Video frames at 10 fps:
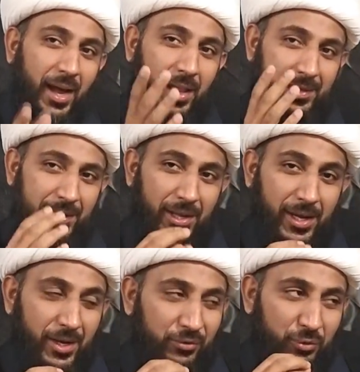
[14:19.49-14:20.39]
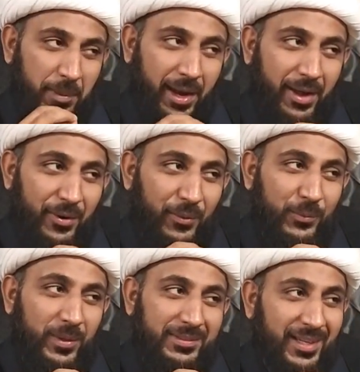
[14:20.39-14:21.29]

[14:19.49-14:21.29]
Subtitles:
Allah subhanahu wa